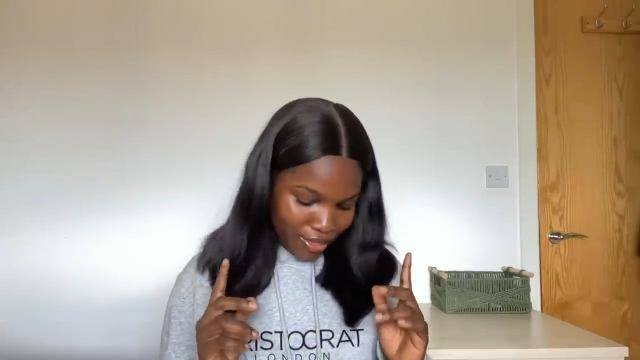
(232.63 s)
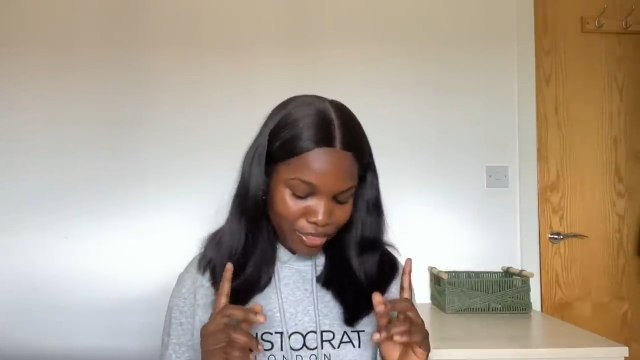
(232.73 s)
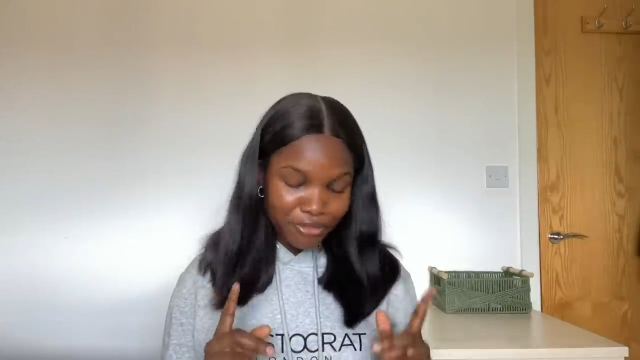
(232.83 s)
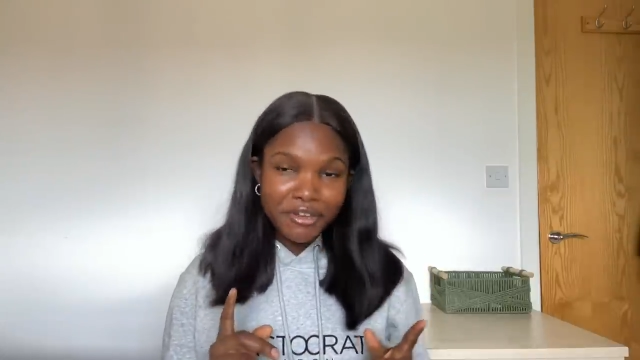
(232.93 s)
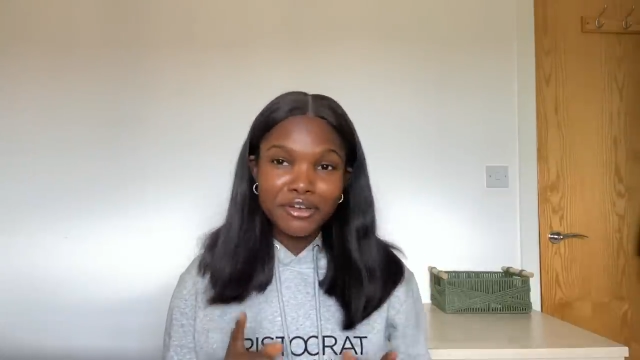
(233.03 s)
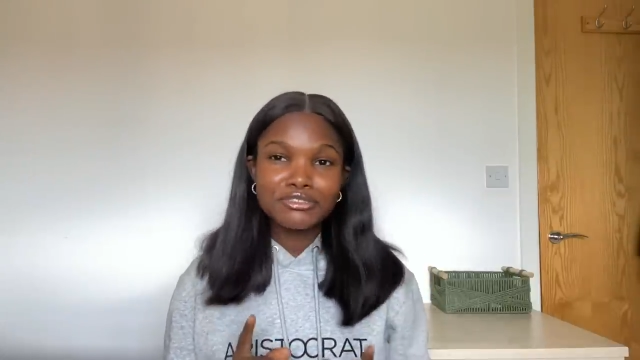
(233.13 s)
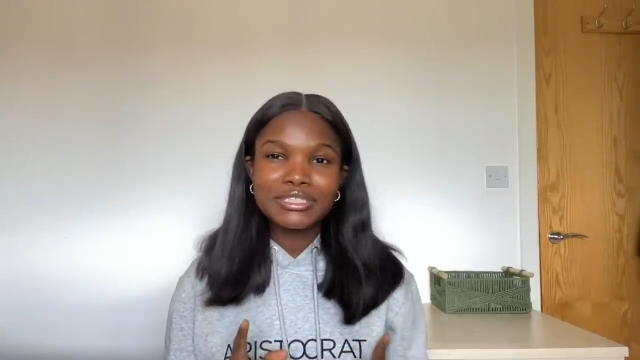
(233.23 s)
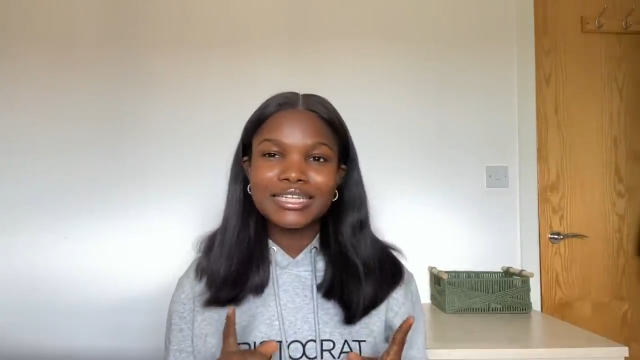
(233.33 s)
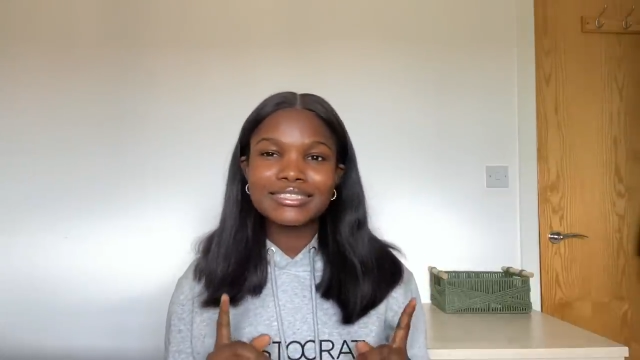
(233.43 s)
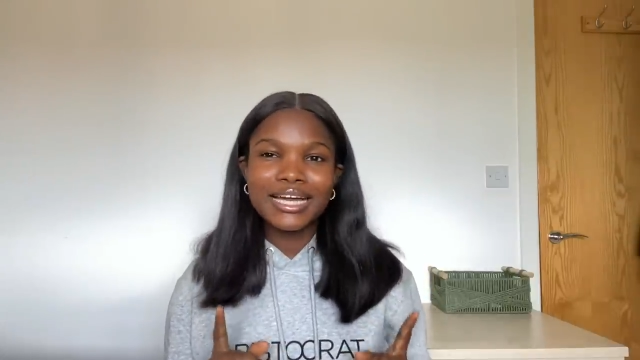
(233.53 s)

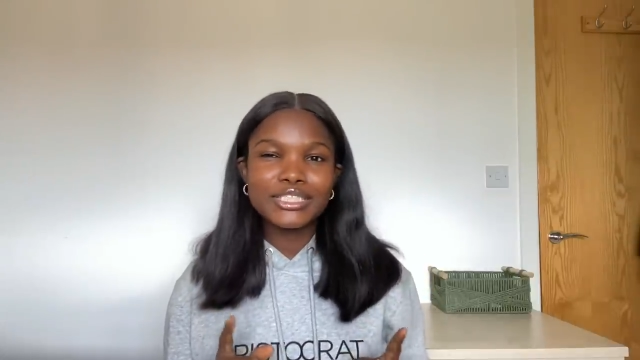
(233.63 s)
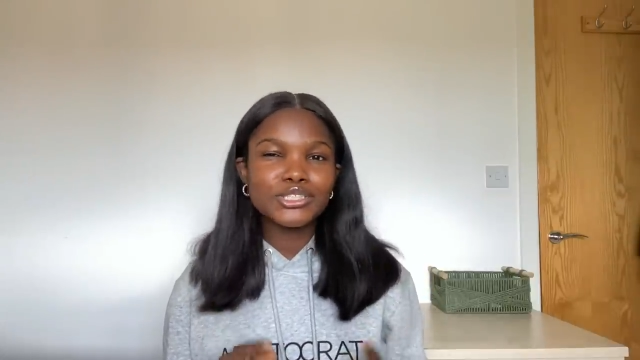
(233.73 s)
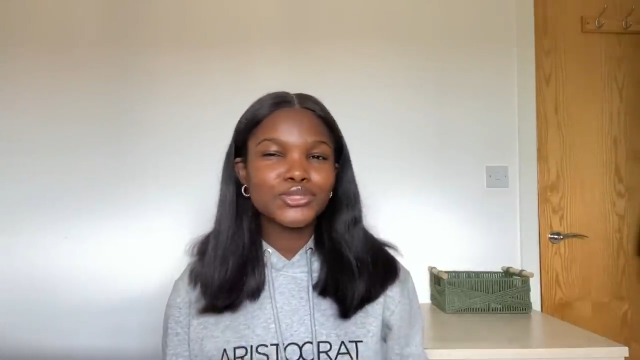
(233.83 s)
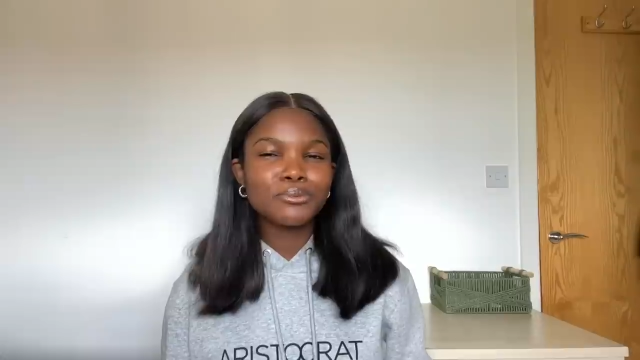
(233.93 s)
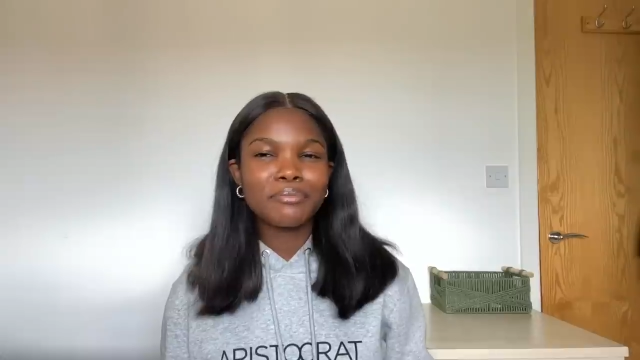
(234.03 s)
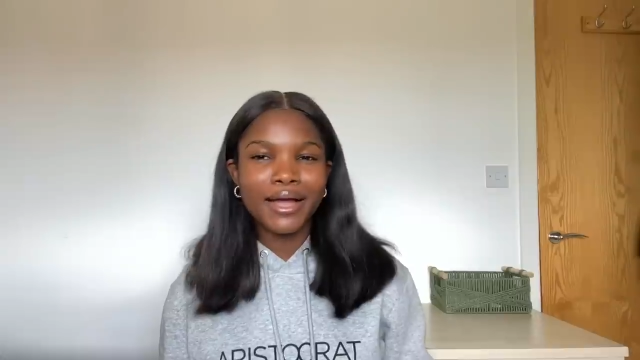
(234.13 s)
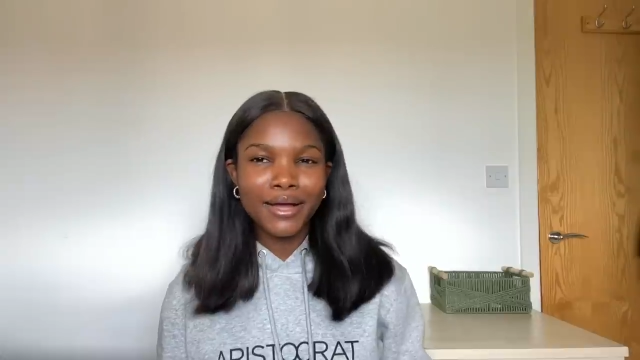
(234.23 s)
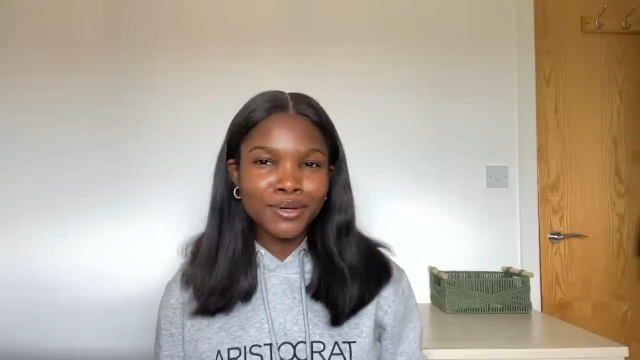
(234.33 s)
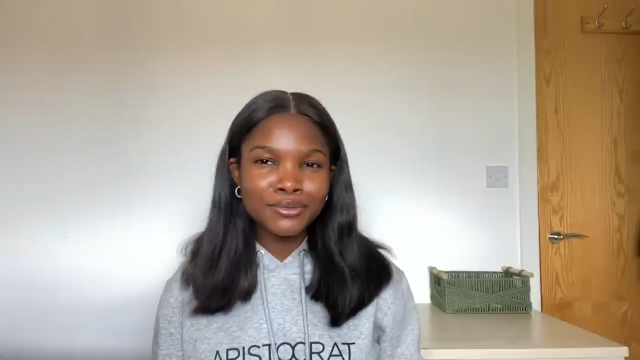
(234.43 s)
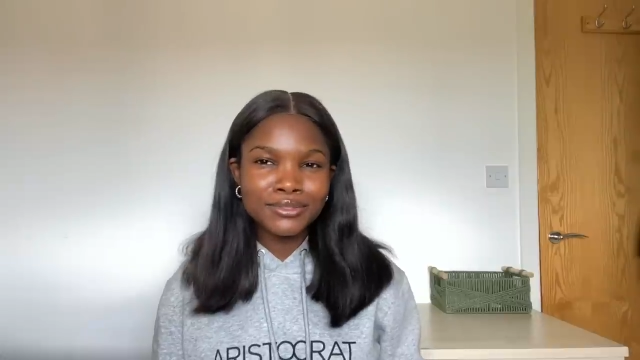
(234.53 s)
392
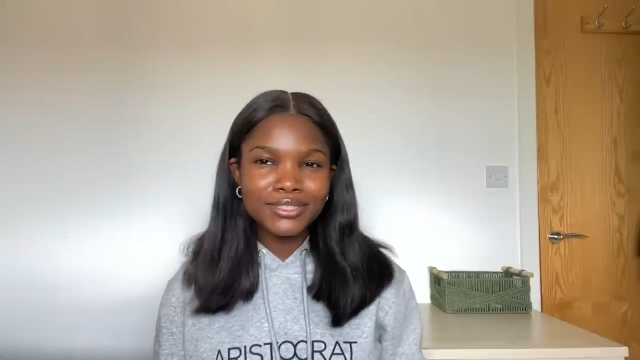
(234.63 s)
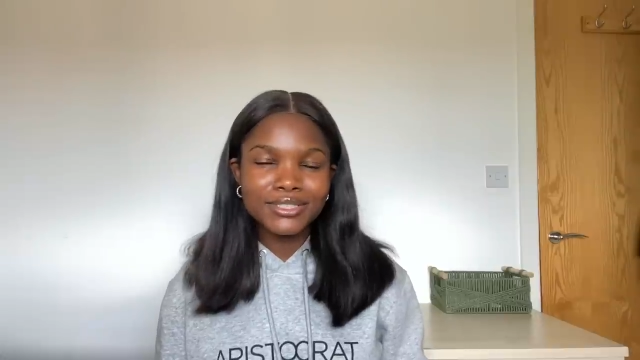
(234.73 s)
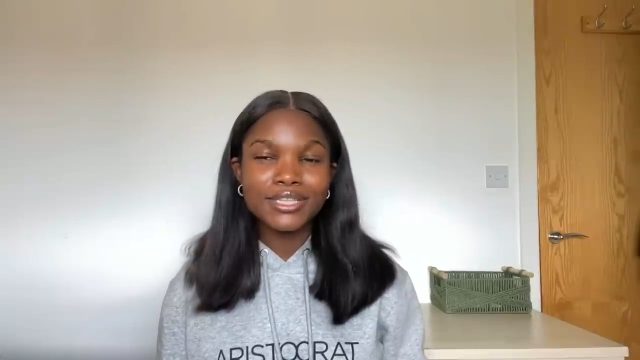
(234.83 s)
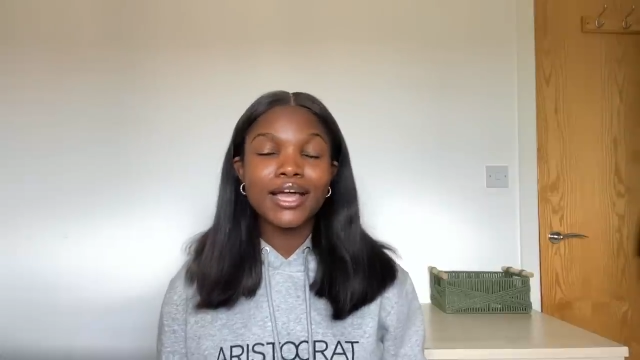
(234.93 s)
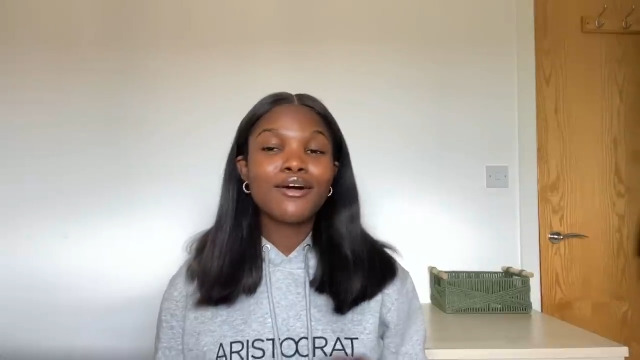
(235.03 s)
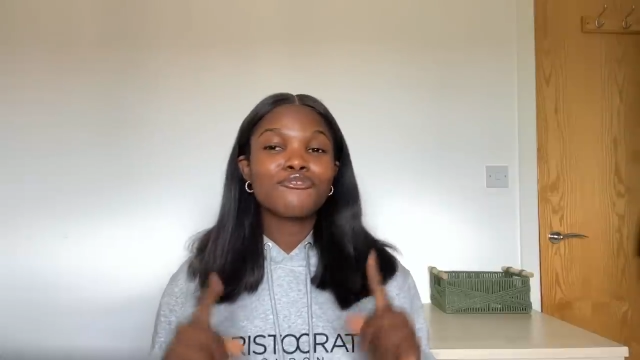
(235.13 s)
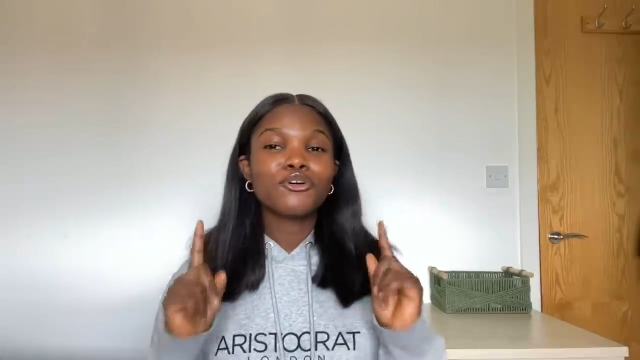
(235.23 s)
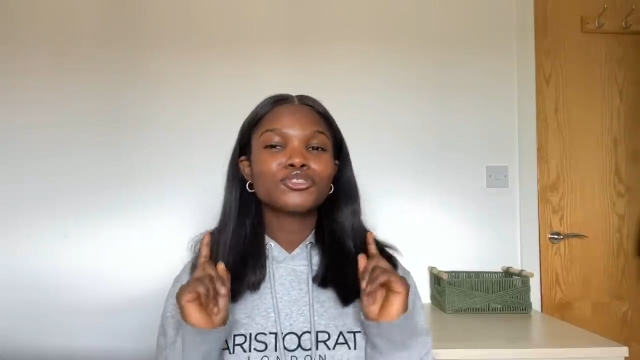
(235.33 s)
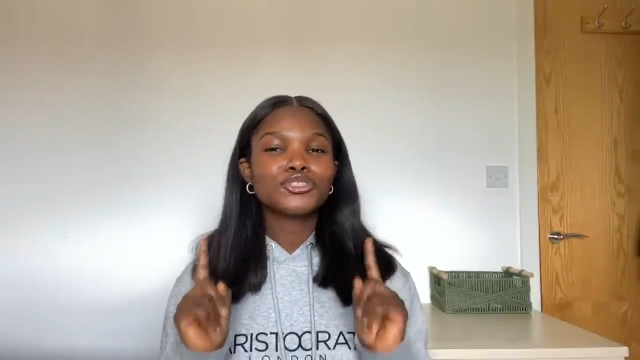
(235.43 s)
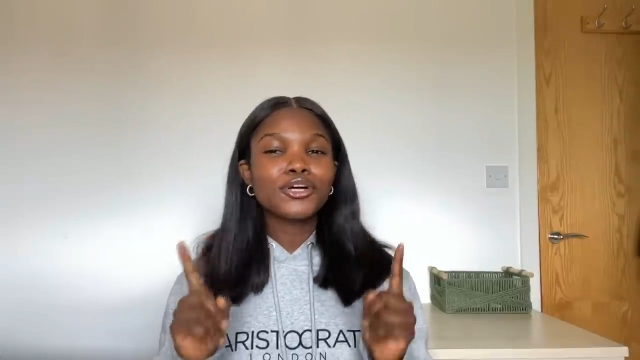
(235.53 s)
pounds
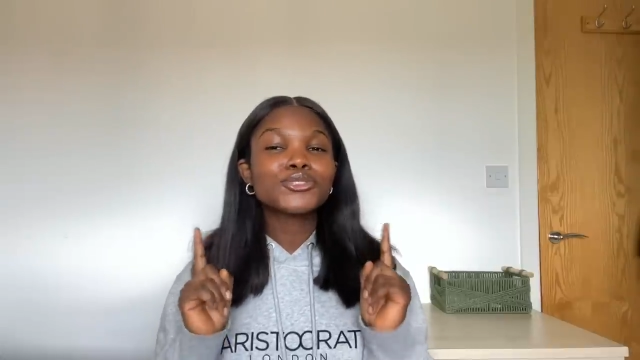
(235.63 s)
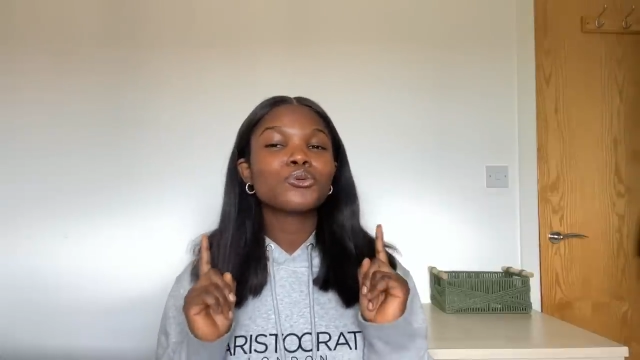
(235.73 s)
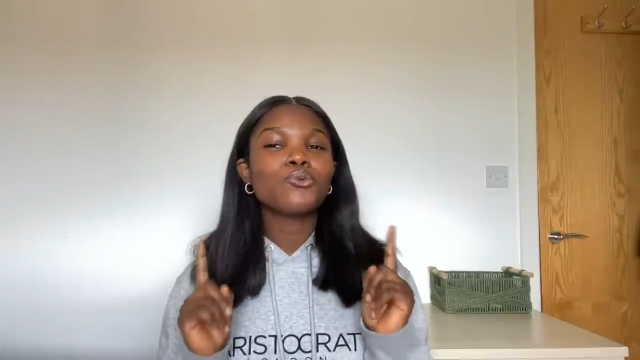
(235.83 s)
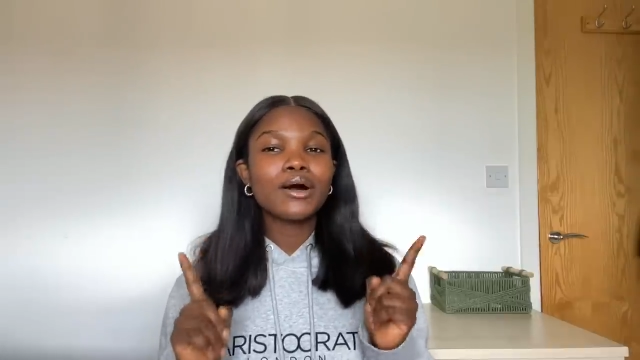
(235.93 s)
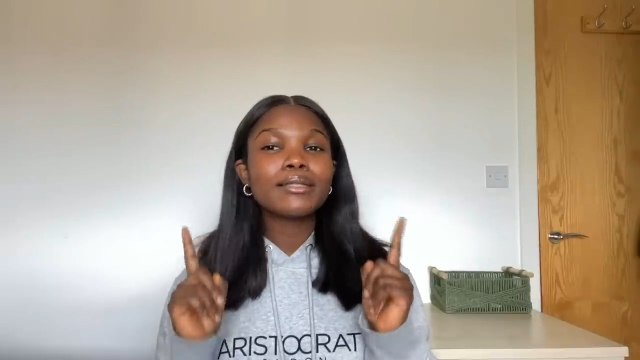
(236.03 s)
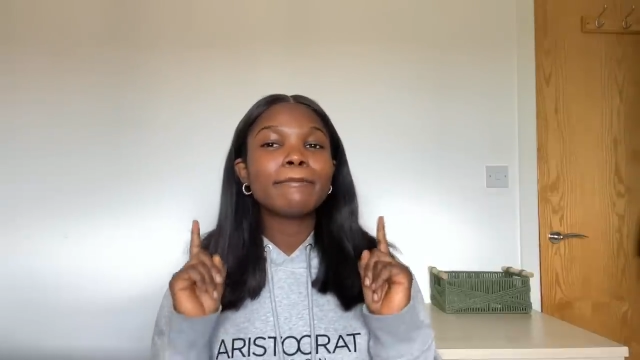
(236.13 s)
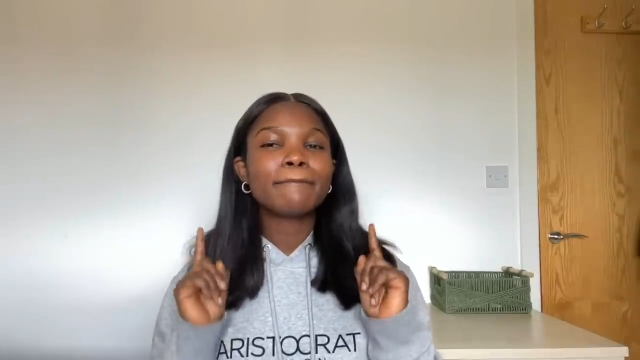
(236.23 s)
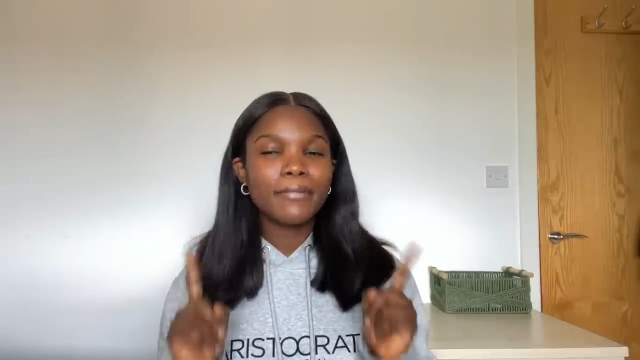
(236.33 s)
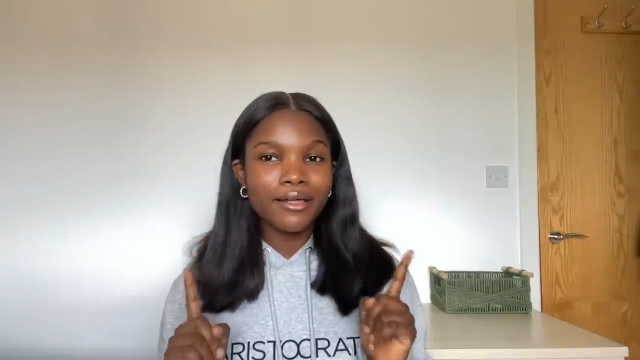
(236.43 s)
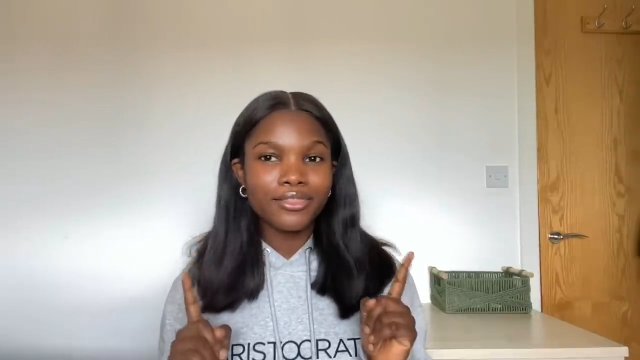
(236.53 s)
for just one
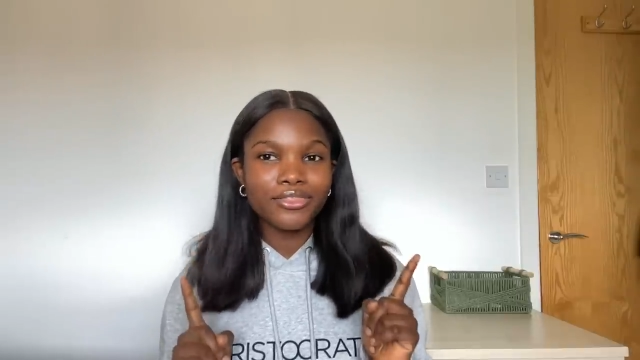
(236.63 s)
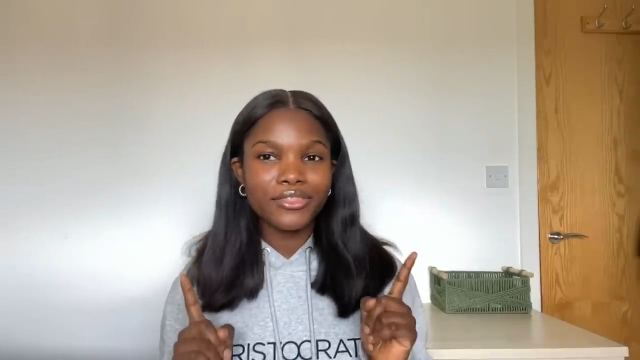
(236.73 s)
month.